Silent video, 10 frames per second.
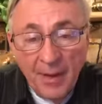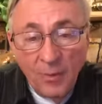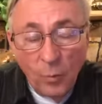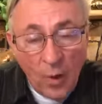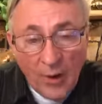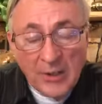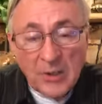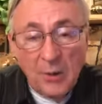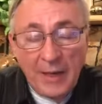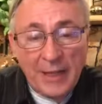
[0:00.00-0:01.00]
Works
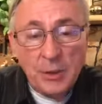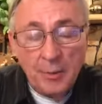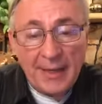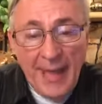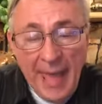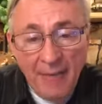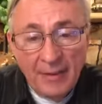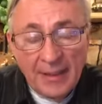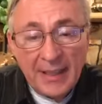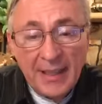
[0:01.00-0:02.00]
don't get you into heaven.